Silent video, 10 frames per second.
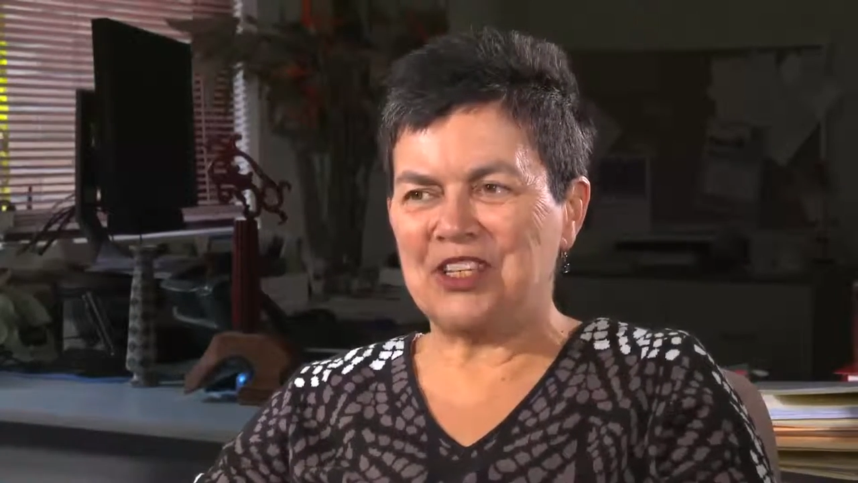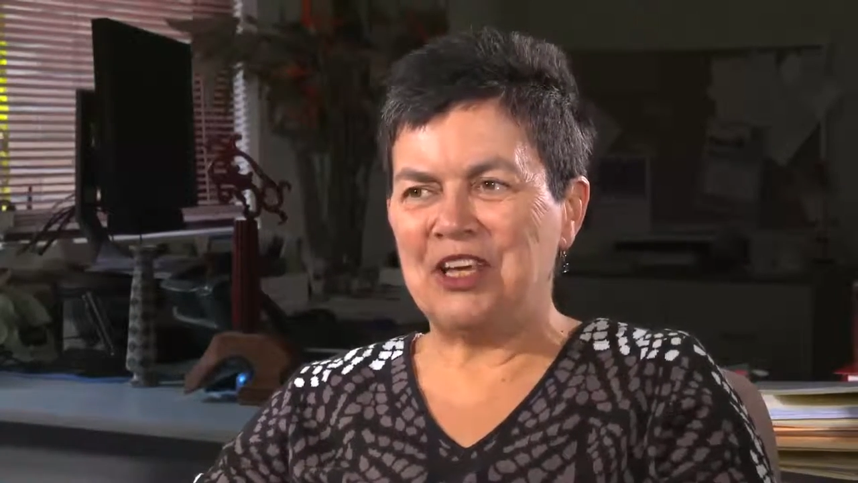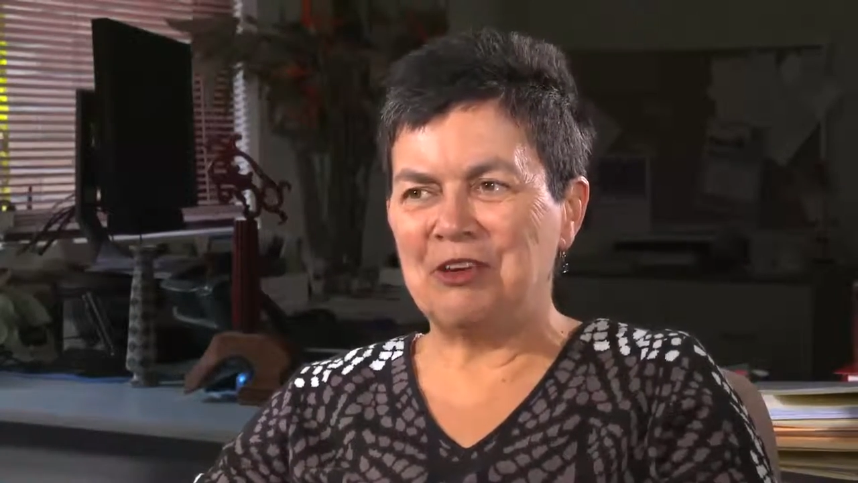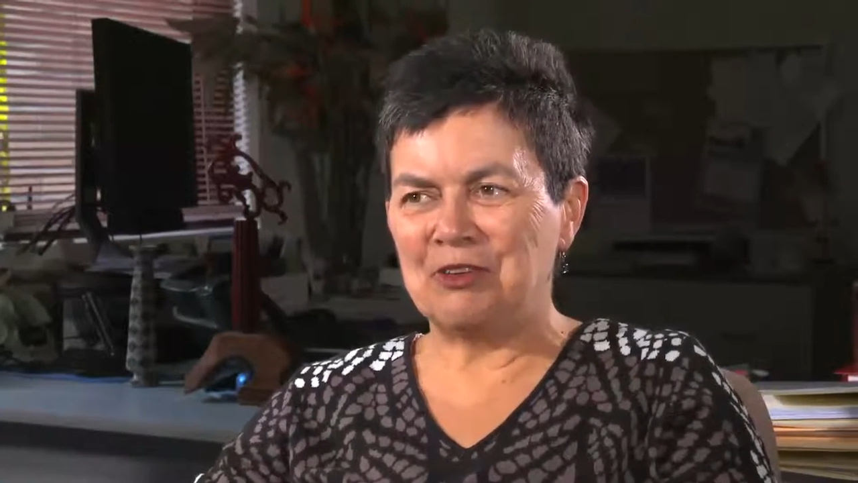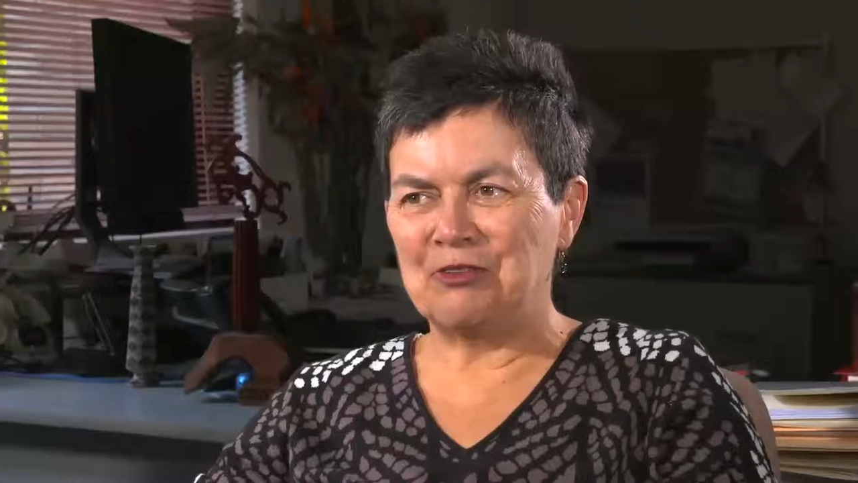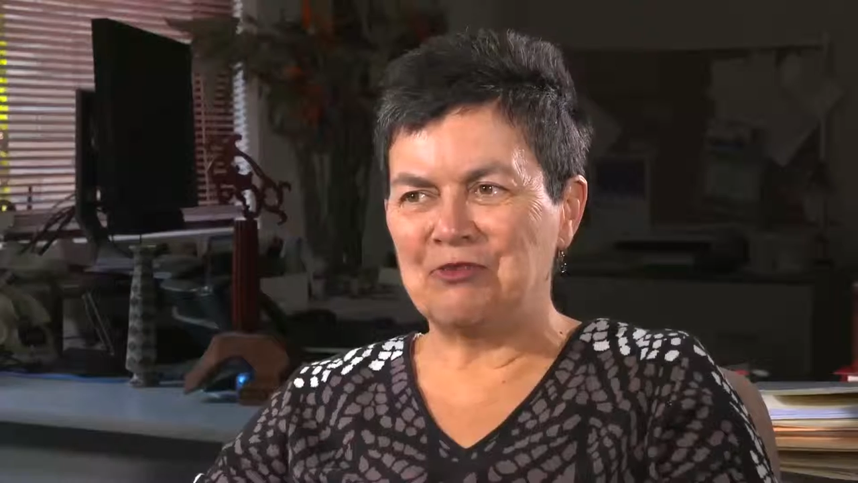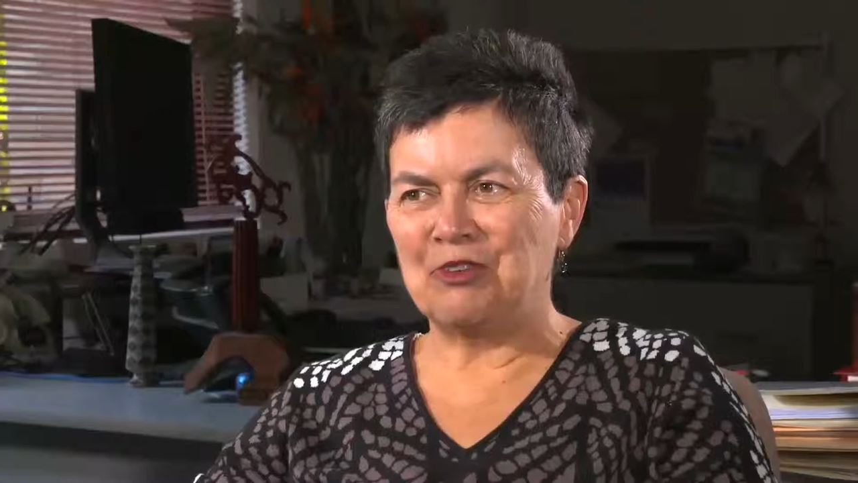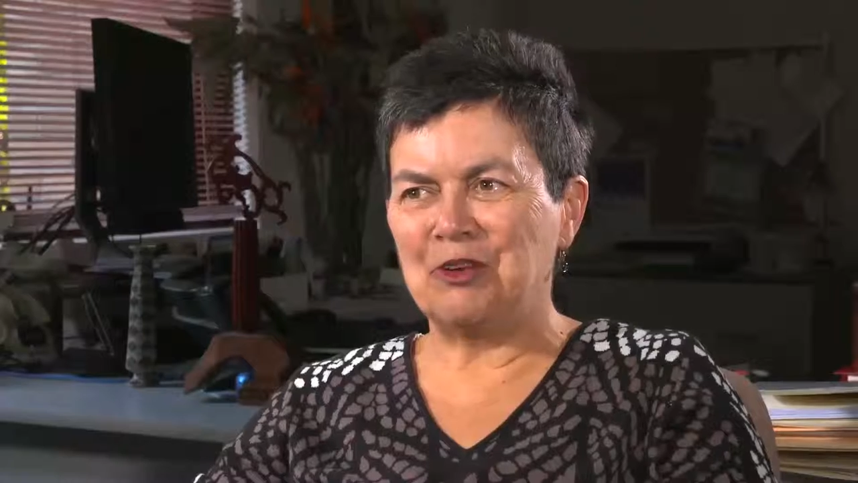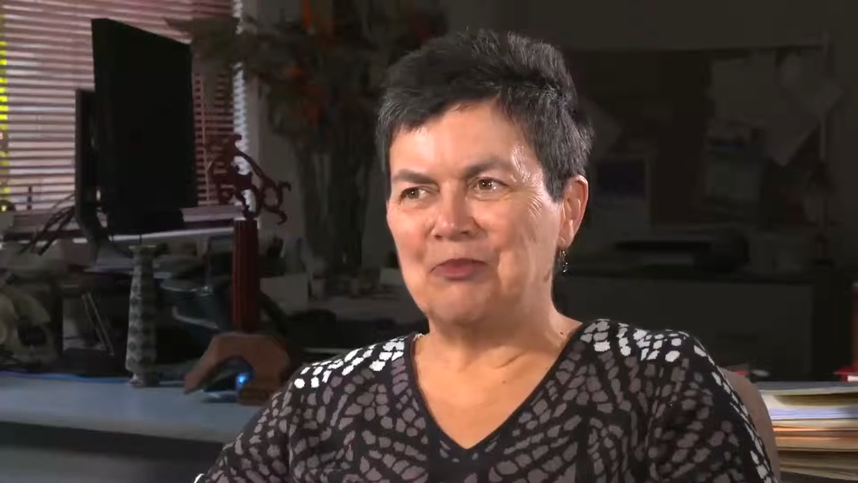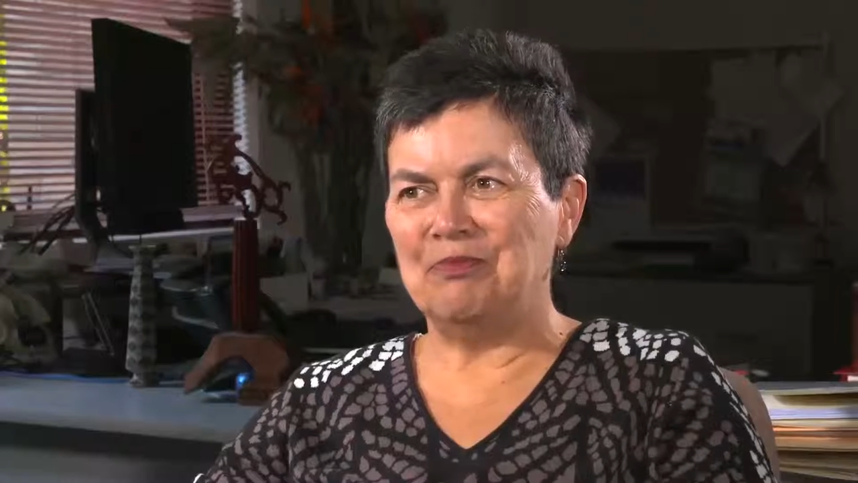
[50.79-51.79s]
to hear it
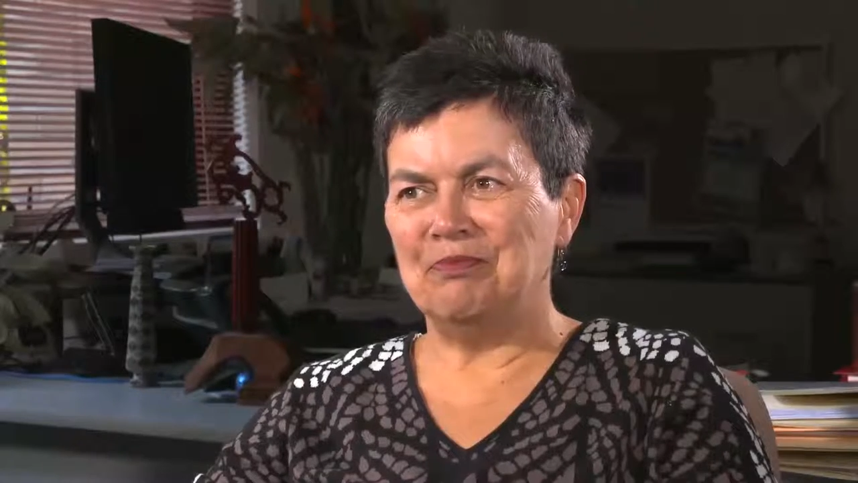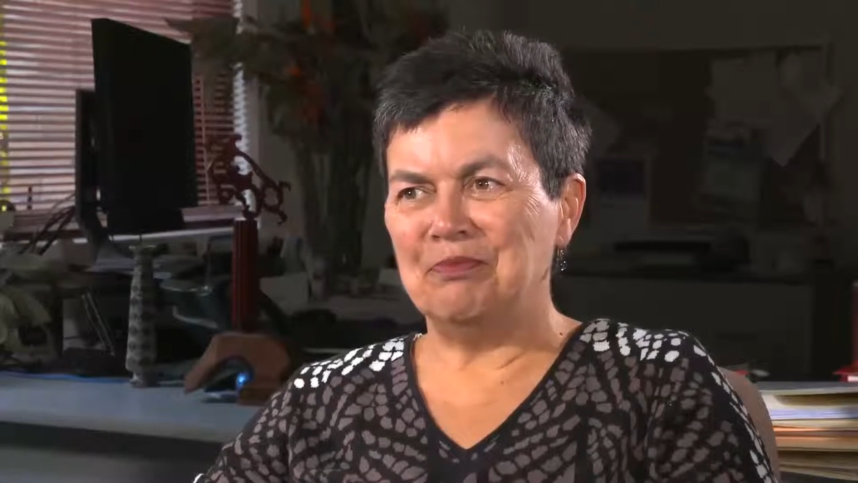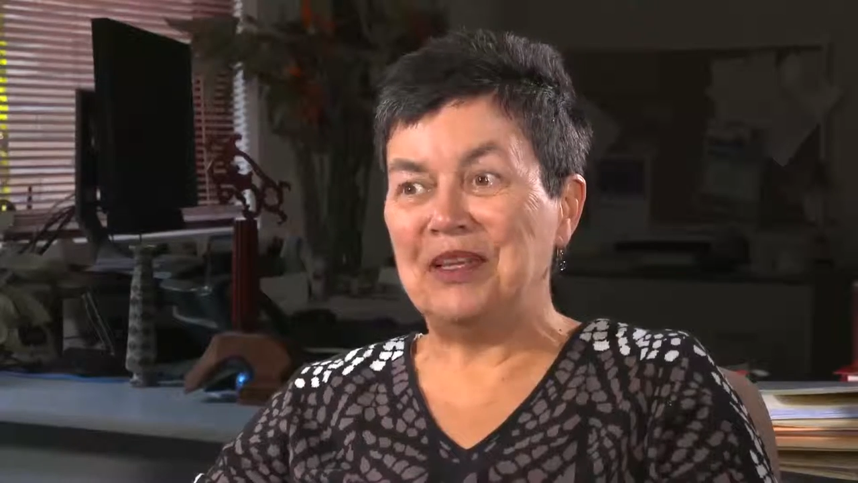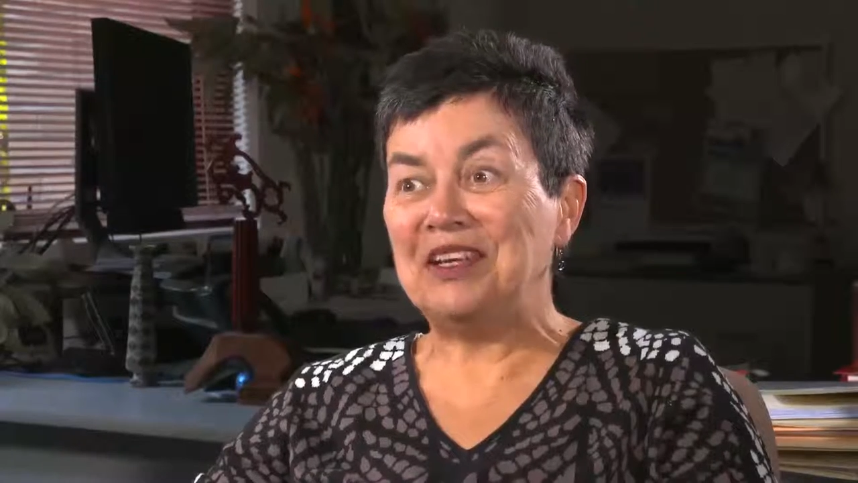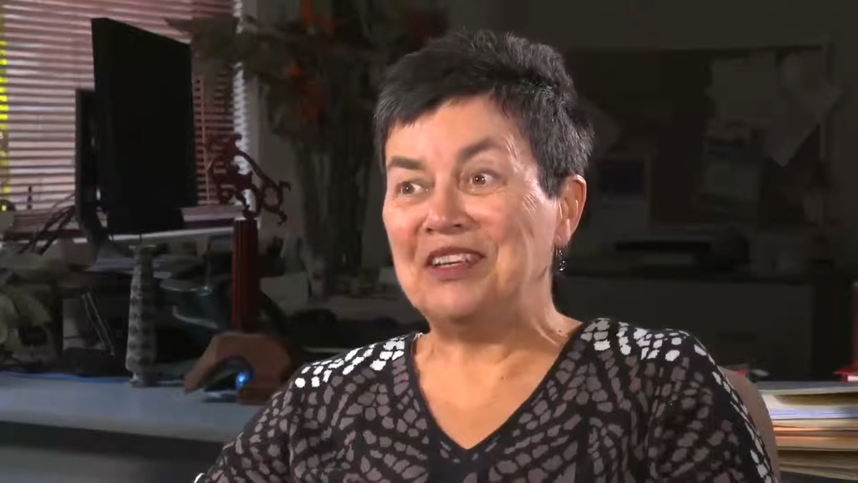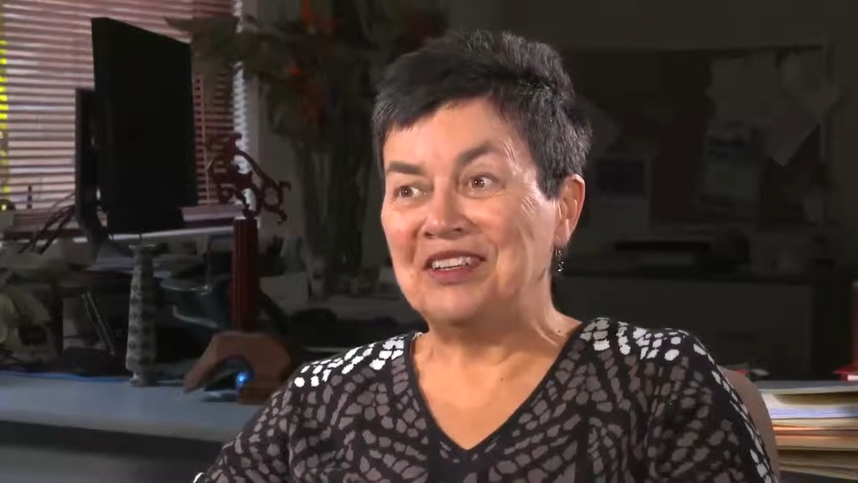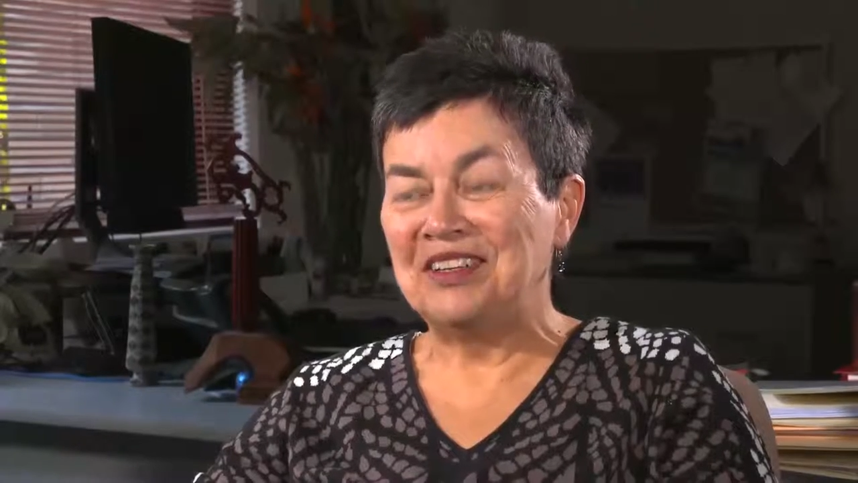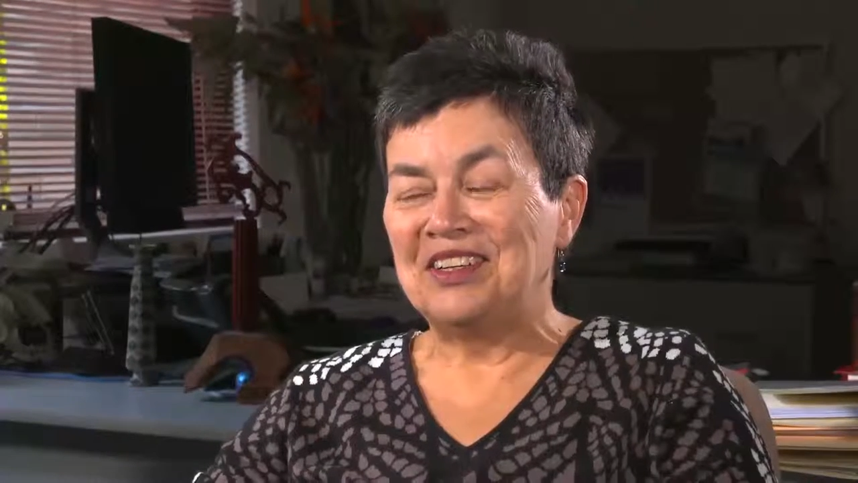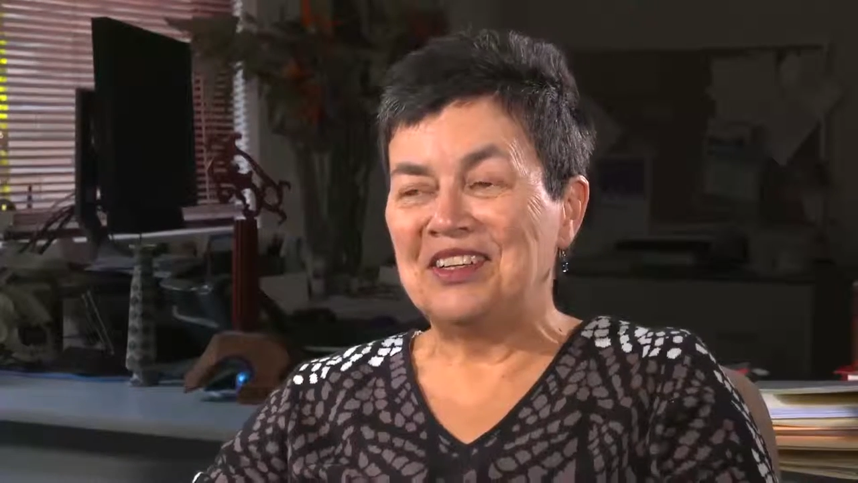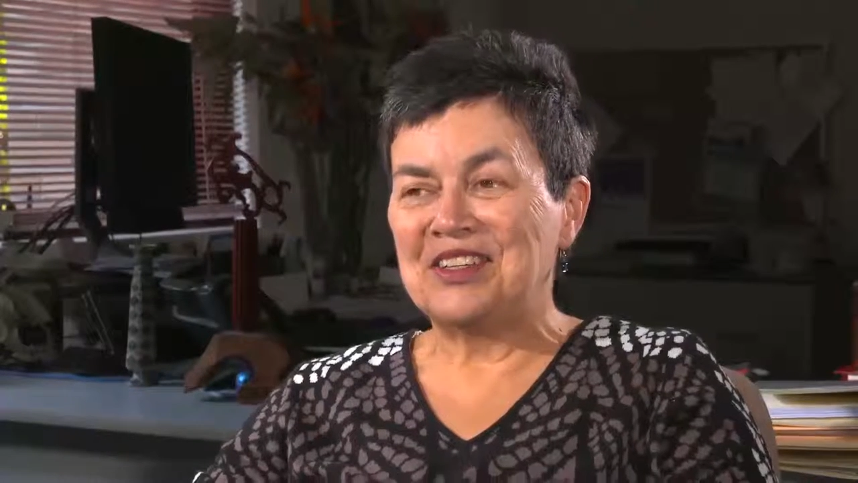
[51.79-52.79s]
from me.